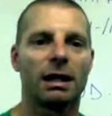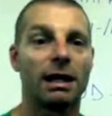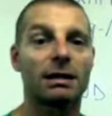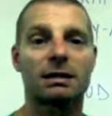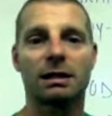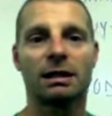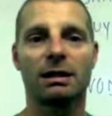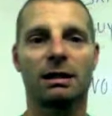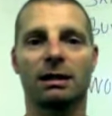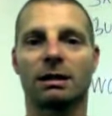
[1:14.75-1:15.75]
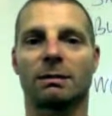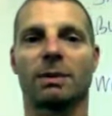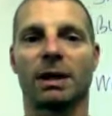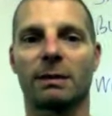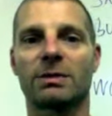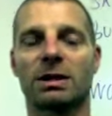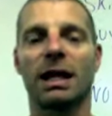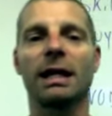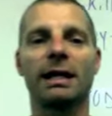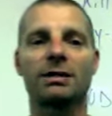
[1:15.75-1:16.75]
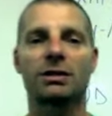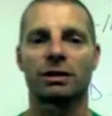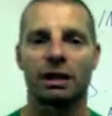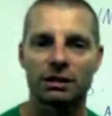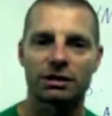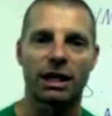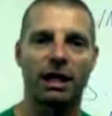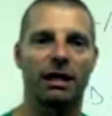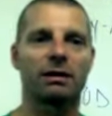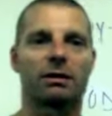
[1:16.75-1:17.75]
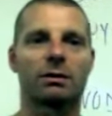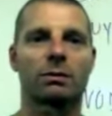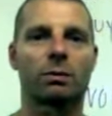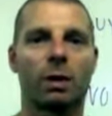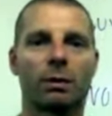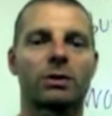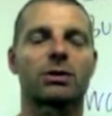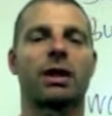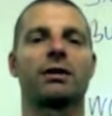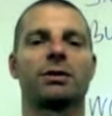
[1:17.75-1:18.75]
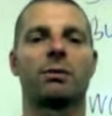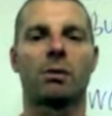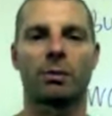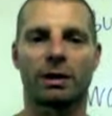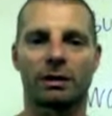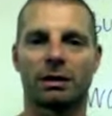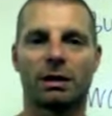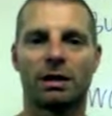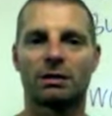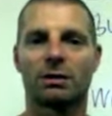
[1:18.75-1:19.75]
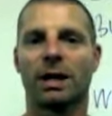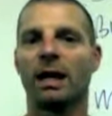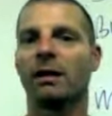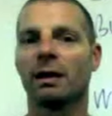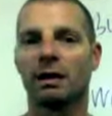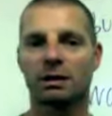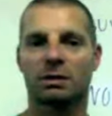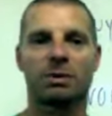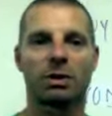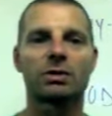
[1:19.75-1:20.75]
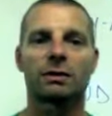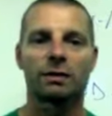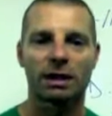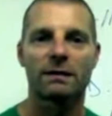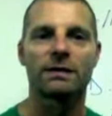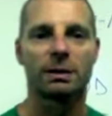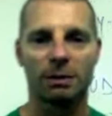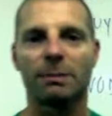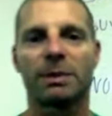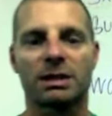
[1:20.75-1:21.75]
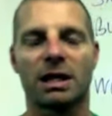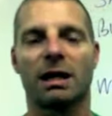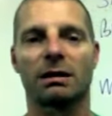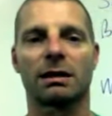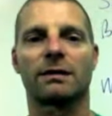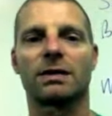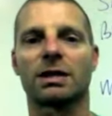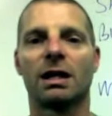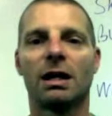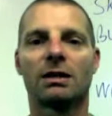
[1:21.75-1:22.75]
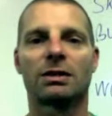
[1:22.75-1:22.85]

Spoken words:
it honestly becomes a lot easier to understand what we're trying to do when we're doing any of the explosive lifts, Olympic style lifts.